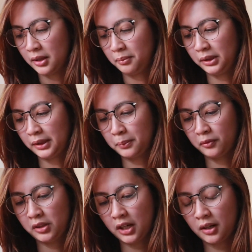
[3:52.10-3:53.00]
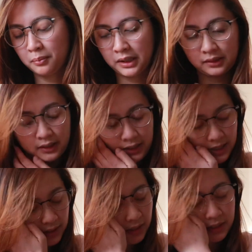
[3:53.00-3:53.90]
been removed here, but
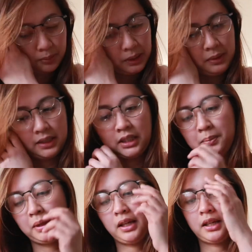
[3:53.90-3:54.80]
yeah, that's my basic pay.